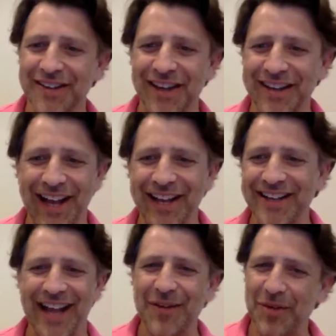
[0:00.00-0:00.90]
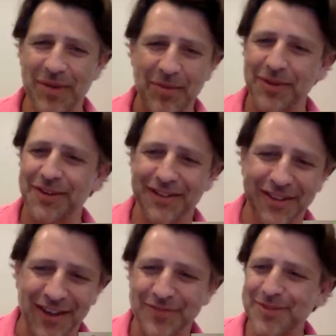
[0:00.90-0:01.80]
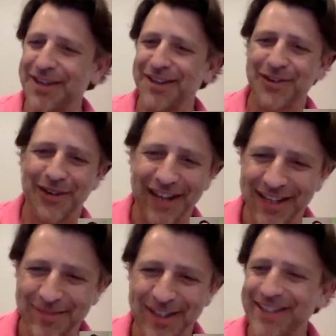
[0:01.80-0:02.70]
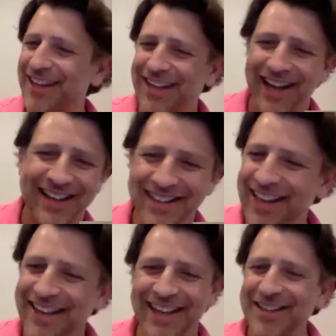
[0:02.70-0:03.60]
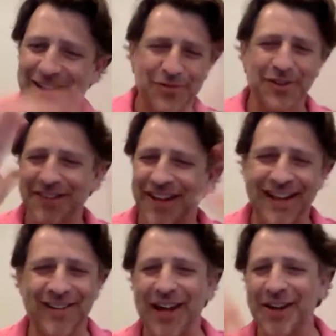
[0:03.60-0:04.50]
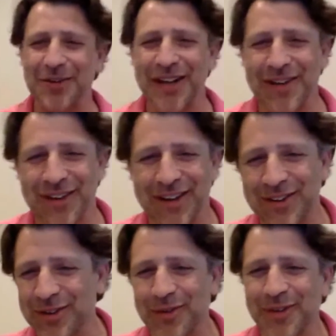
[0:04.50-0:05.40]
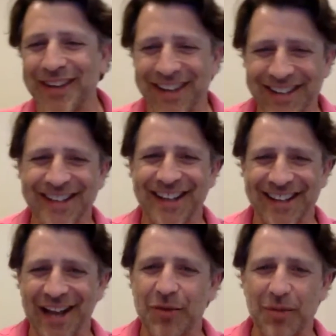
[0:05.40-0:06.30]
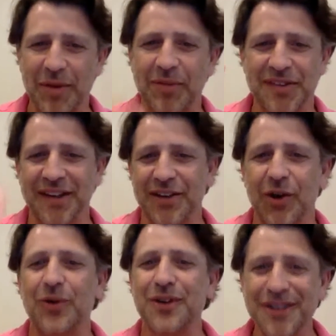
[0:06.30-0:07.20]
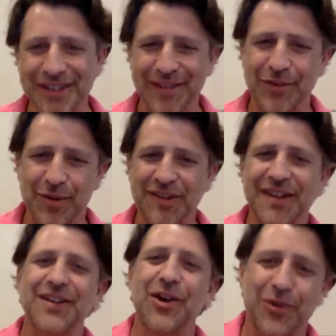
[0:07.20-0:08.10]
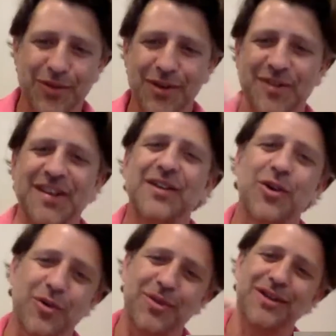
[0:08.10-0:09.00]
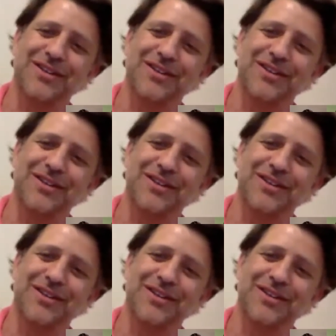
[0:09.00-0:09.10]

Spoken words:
Like I want people to love me or hate me. Like indifference, I don't want to have anything to do with that. Like I want people to say no. If you want to say no, you say no to me.